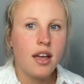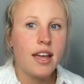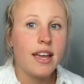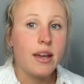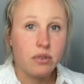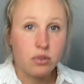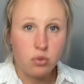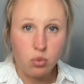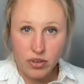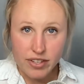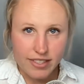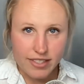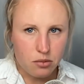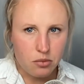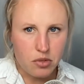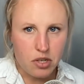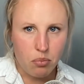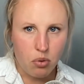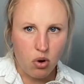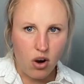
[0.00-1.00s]
It was
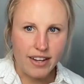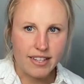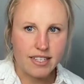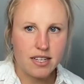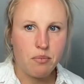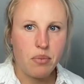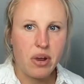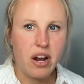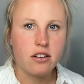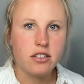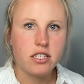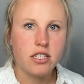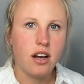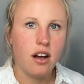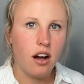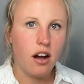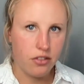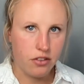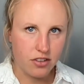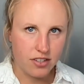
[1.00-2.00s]
reasonably priced compared to
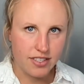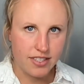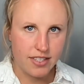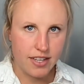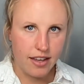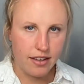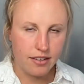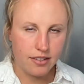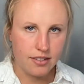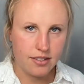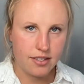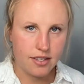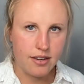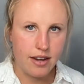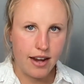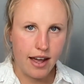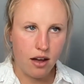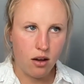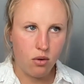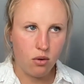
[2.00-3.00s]
other scales.
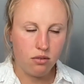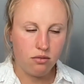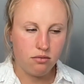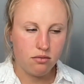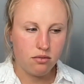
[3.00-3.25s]
Now,